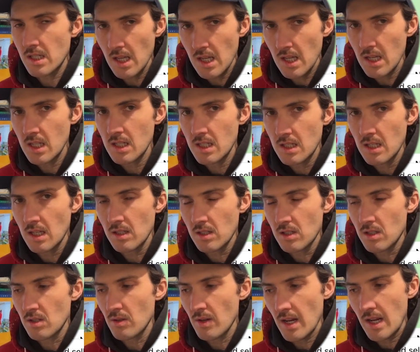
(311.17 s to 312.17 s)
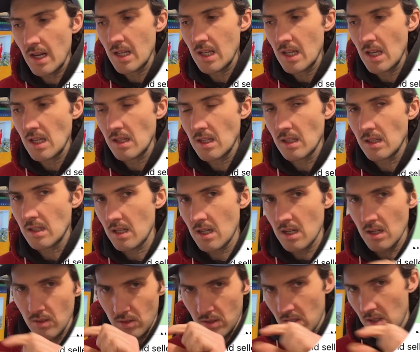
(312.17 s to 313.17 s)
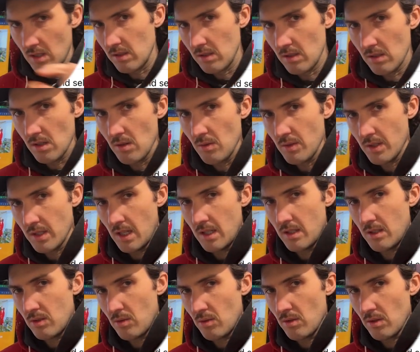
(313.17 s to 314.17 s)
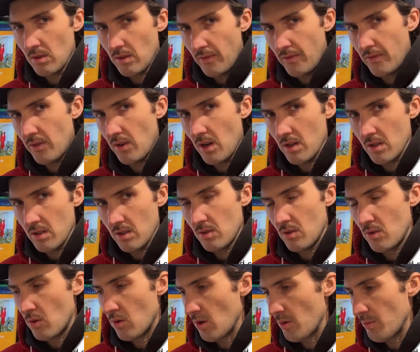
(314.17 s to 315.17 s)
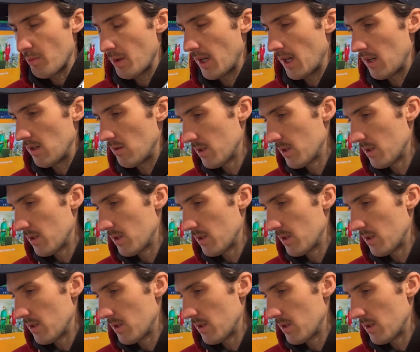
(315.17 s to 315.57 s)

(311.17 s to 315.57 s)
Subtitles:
86 through 88, that the Aerostar logo was on sort of the front quarter panel,